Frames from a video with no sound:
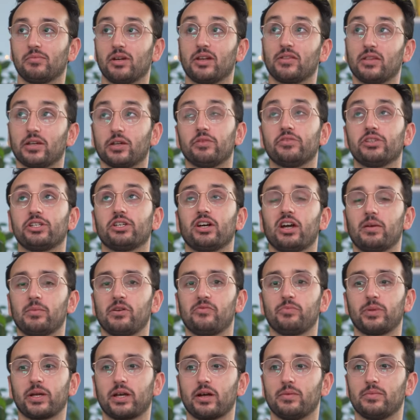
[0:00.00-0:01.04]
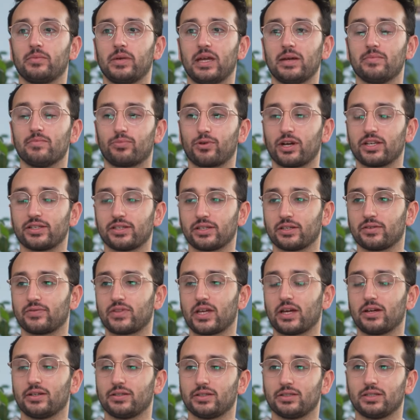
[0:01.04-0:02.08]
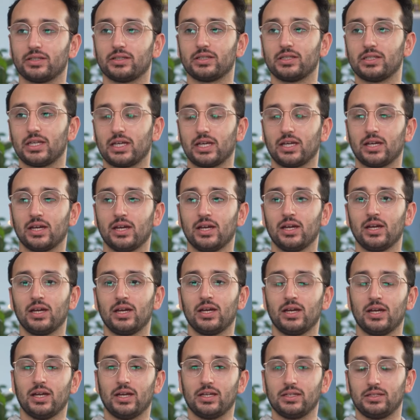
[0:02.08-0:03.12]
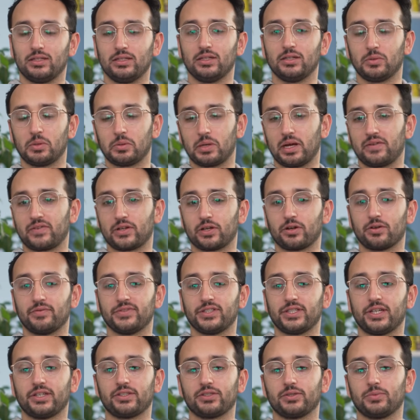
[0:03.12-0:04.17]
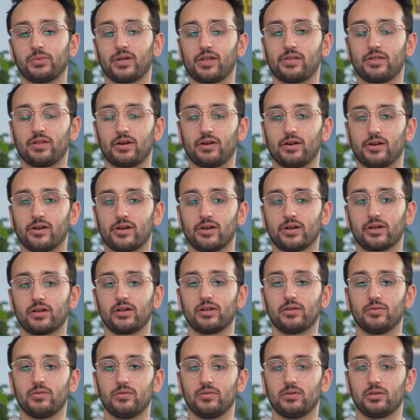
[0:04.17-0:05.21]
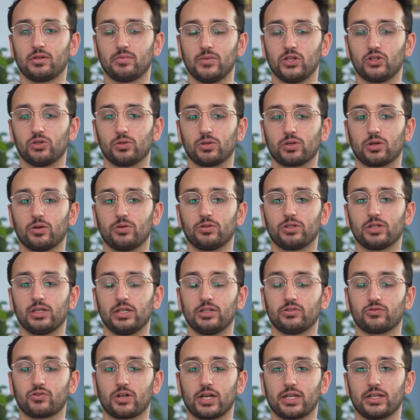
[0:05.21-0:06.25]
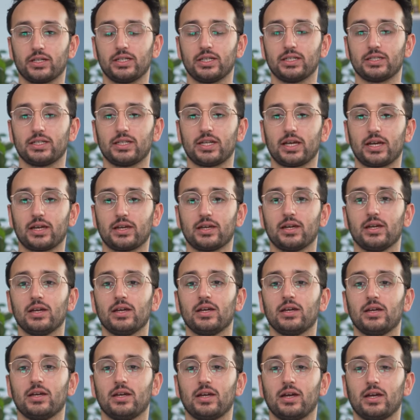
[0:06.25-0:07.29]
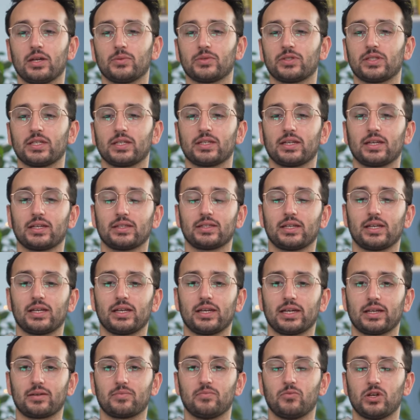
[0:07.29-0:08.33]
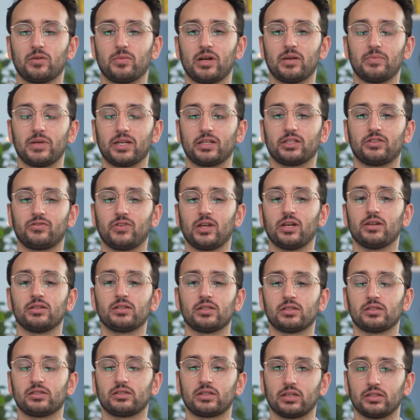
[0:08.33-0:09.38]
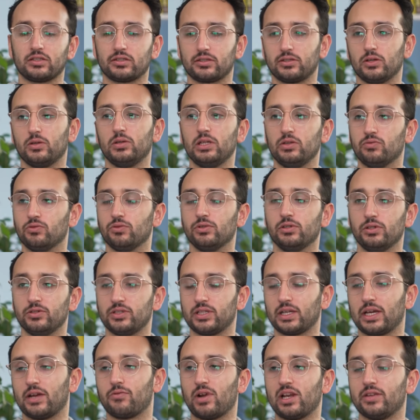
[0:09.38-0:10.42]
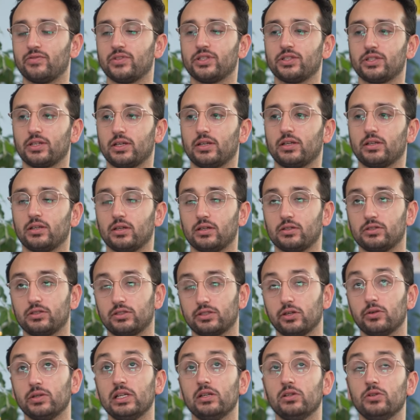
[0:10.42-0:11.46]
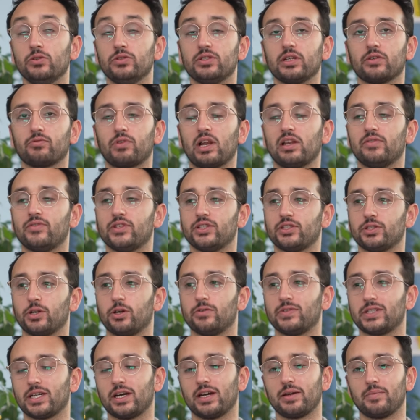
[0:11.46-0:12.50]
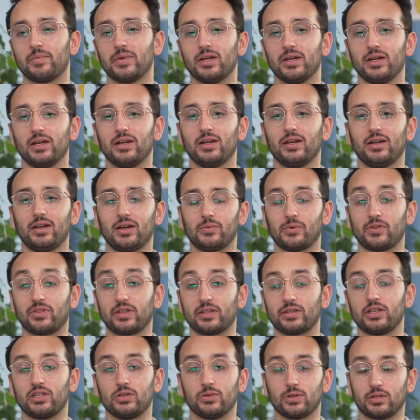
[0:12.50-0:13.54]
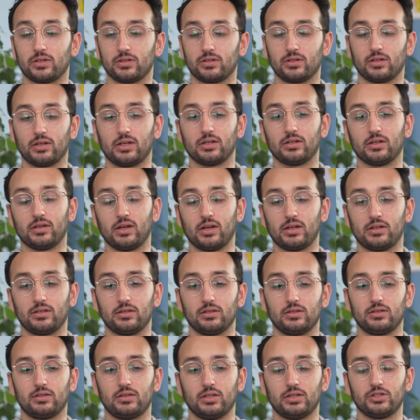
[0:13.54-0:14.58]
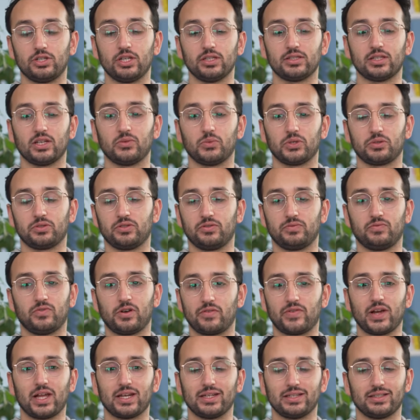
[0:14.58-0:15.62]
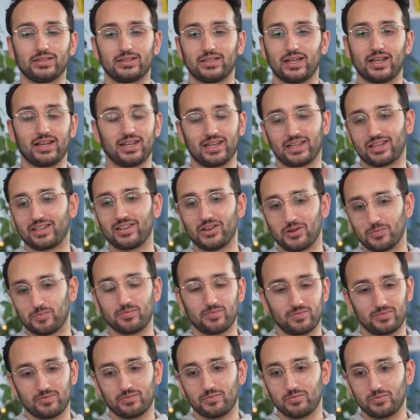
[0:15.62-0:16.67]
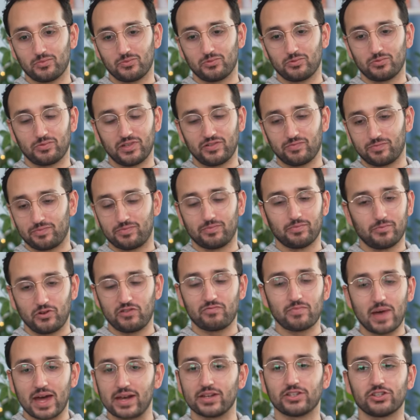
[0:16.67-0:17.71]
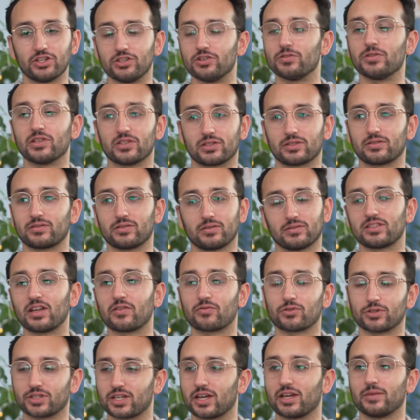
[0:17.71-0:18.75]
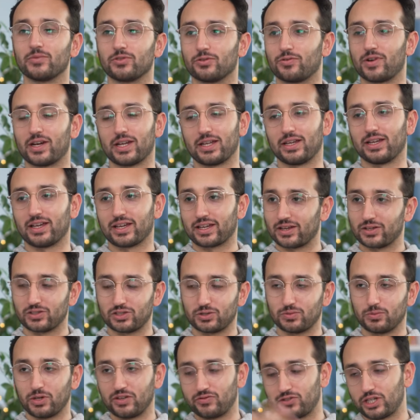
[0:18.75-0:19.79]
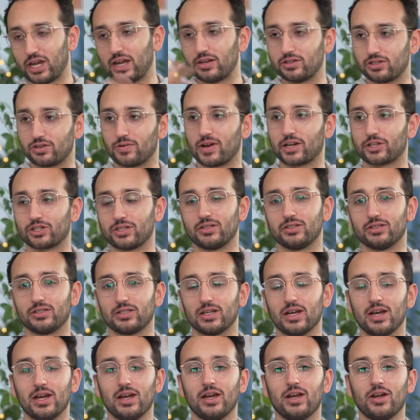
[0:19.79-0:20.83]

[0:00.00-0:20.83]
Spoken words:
But I think over time, I've become embracing of that uncertainty. And, you know, we were having a conversation with our mutual coach, Liz Wright, earlier today. And I was thinking that, like, one of my biggest fears is kind of slowly losing relevancy over time. And one thing that you and she said, which was very valid, is that, like, you know, we've managed to do this several times already. Like, so we've changed directions.